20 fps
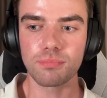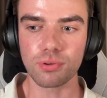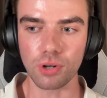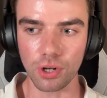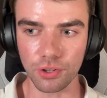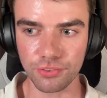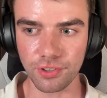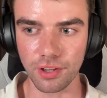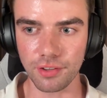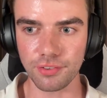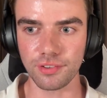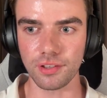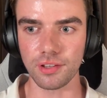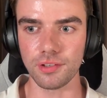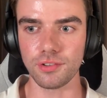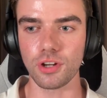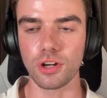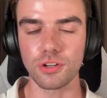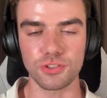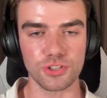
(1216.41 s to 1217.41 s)
process
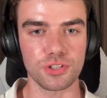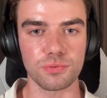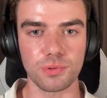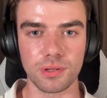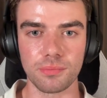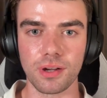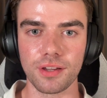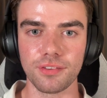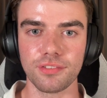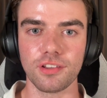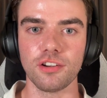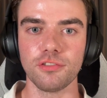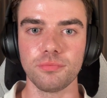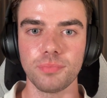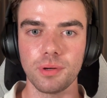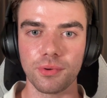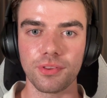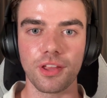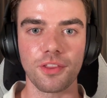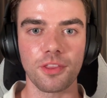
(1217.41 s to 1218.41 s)
it, not just with myself,
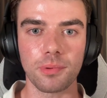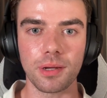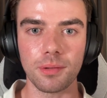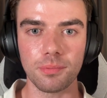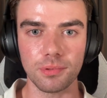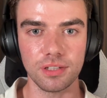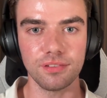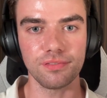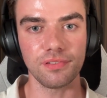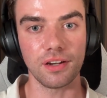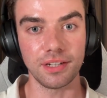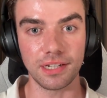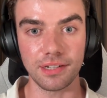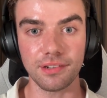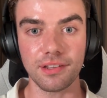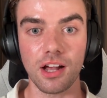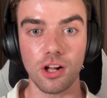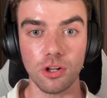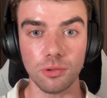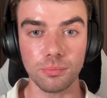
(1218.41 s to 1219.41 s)
but with other people if I
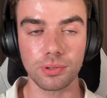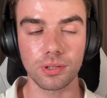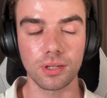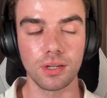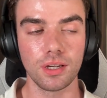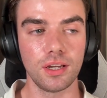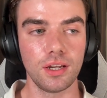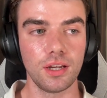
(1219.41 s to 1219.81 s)
need help,